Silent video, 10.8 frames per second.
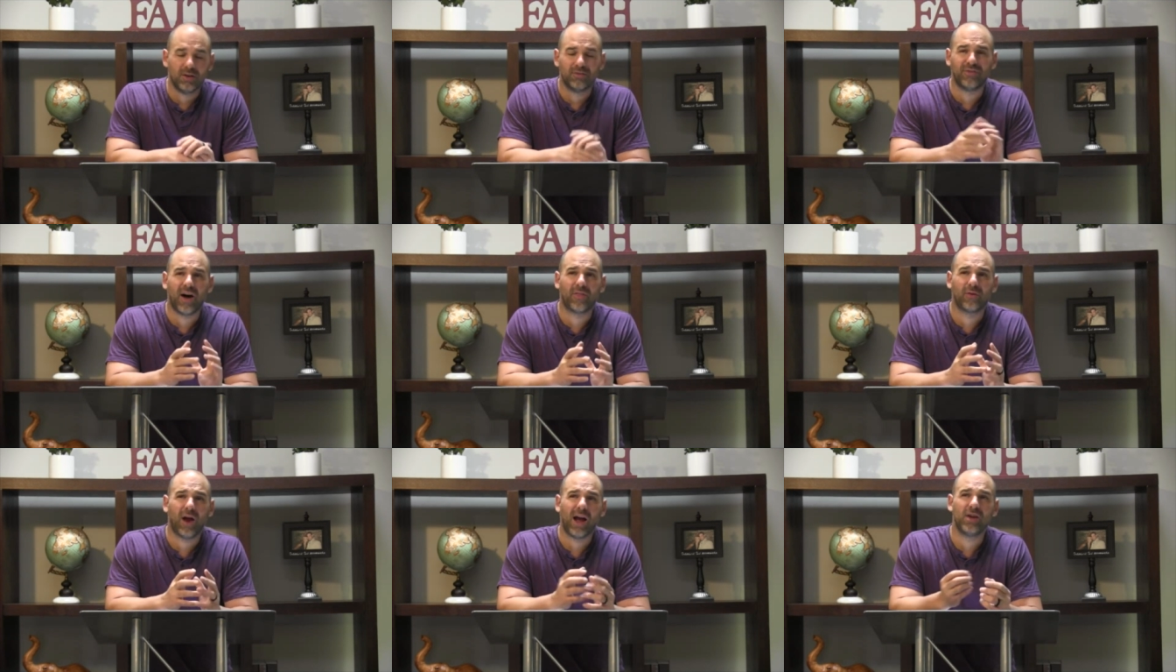
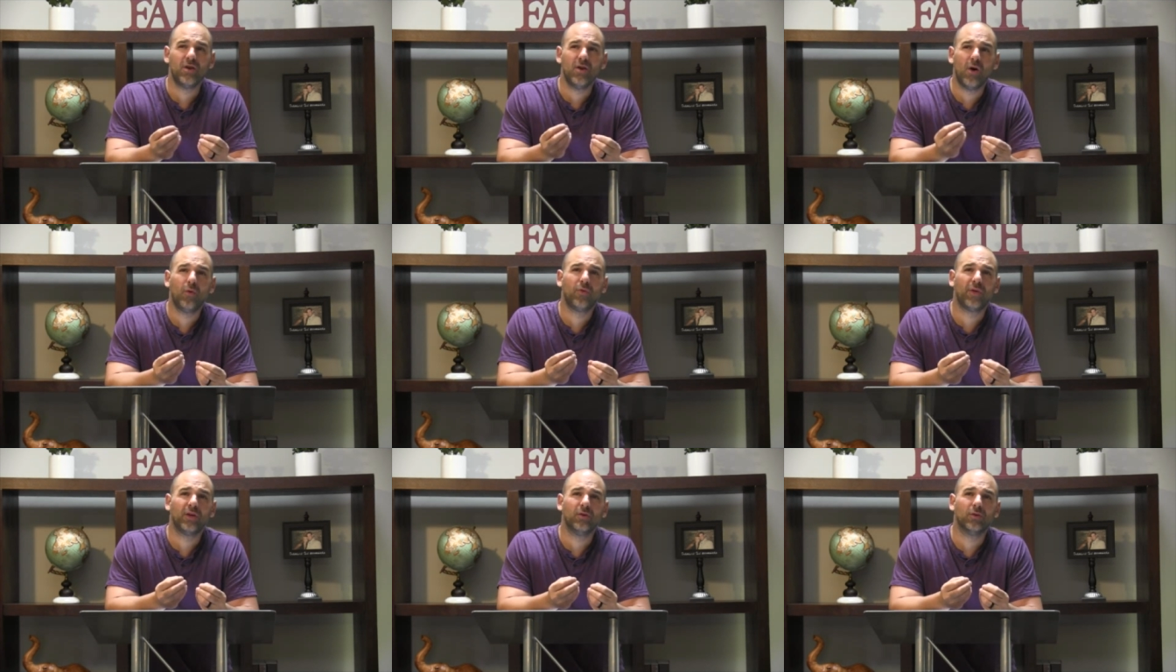Father, I know
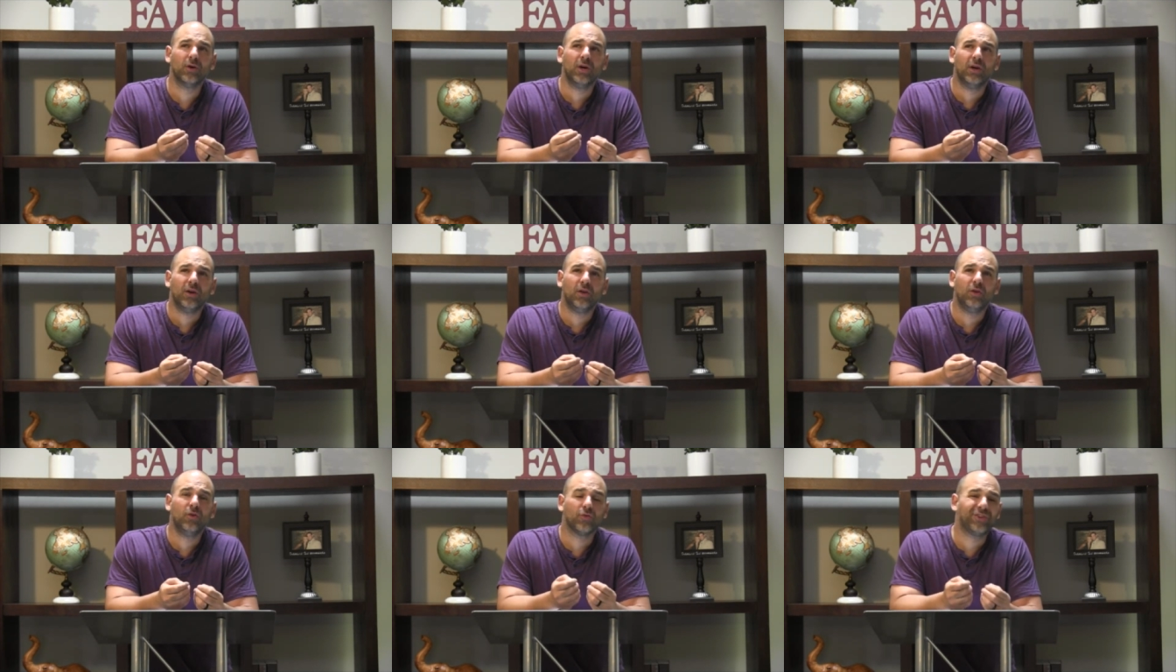that you'll,
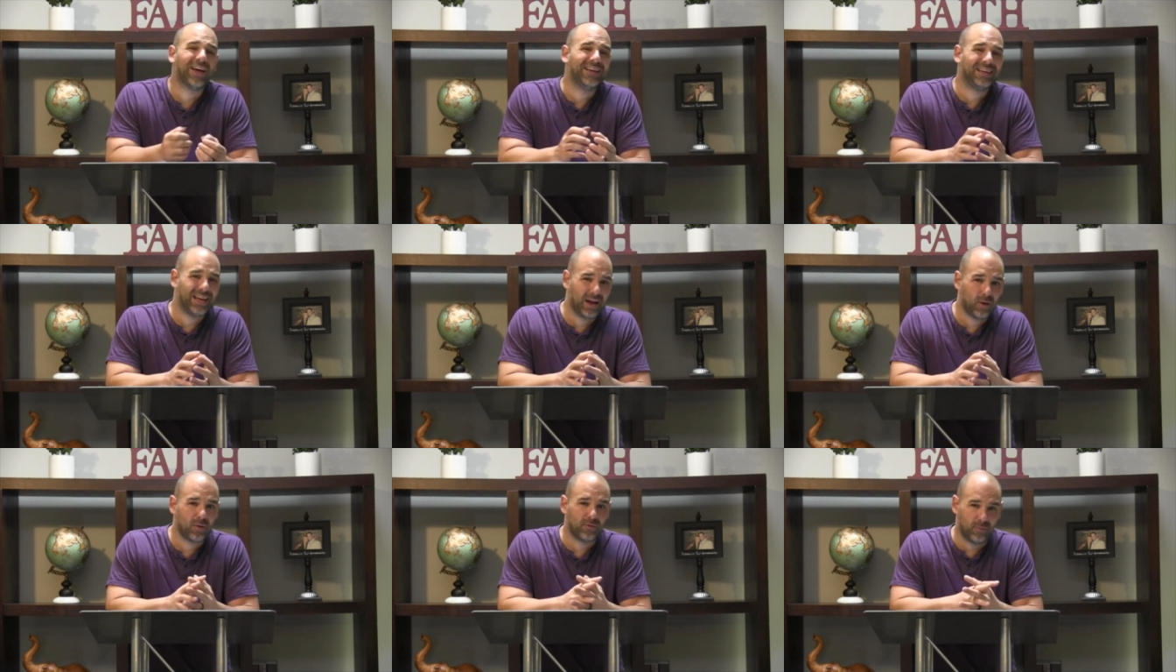you'll take
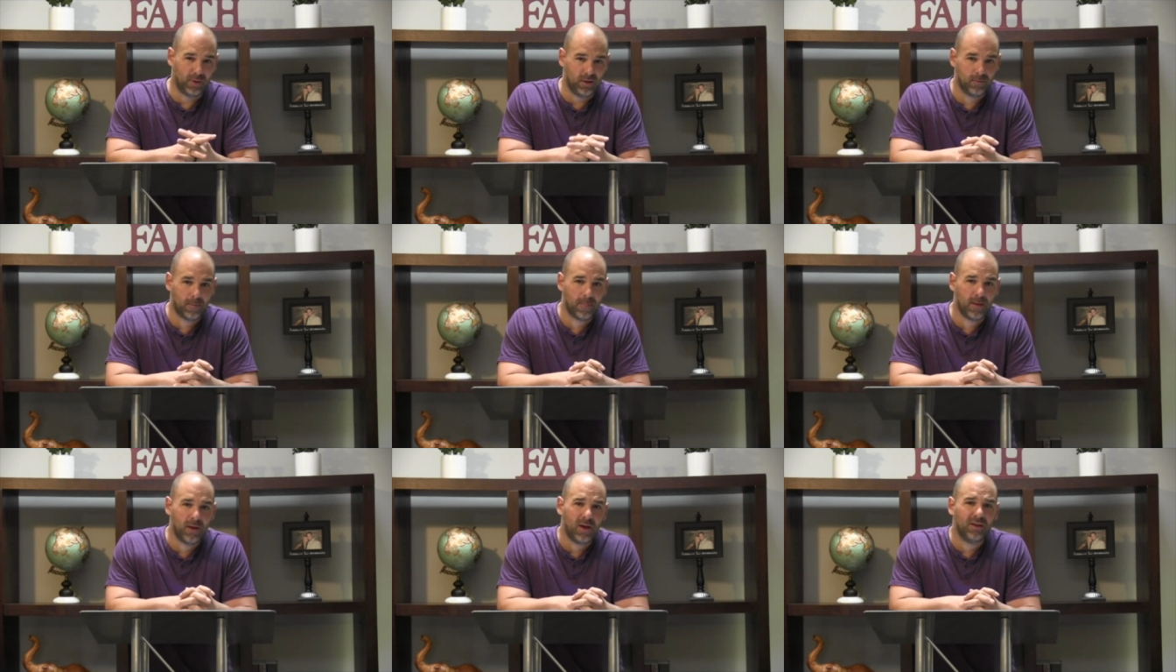care of me.
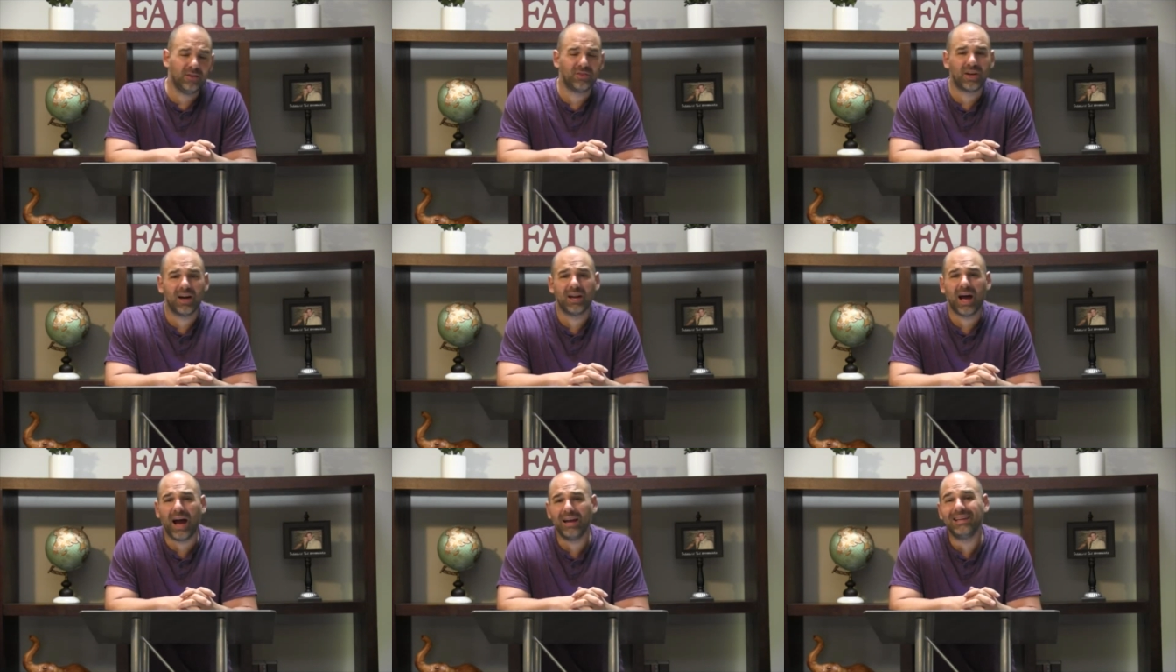And you say, God,
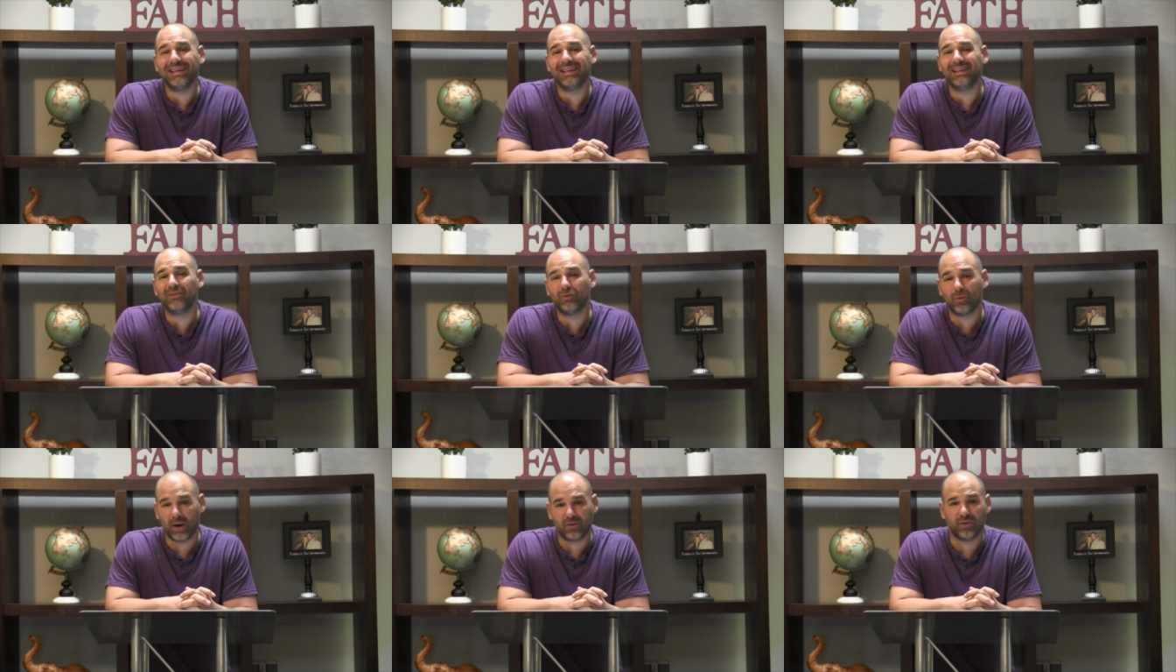I need
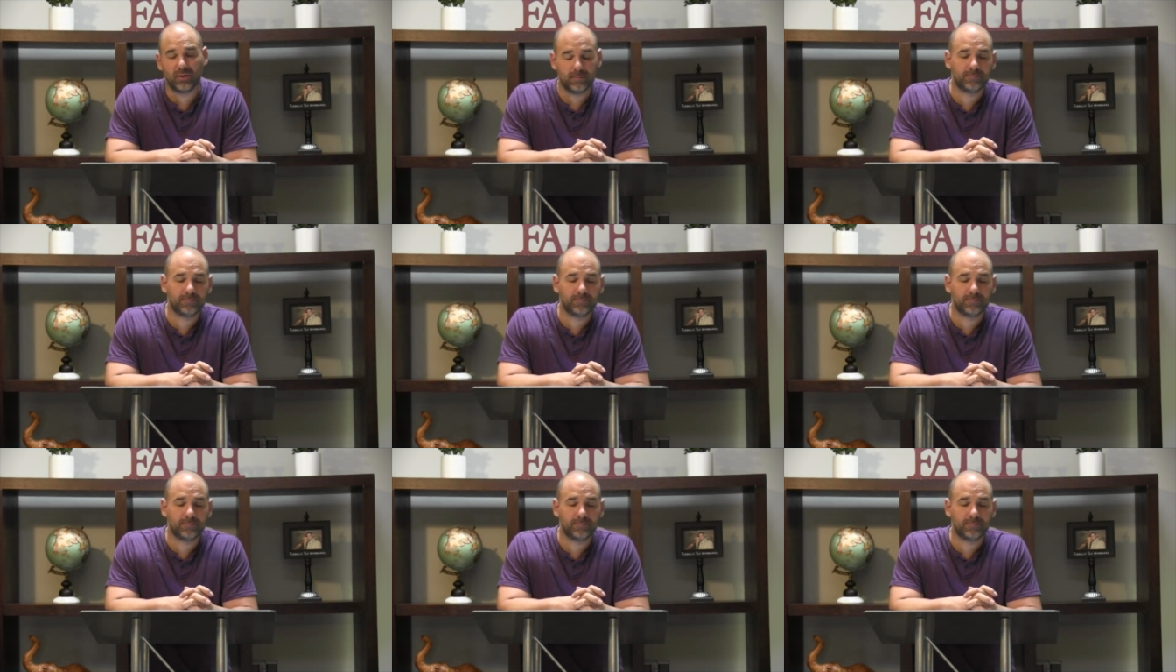direction.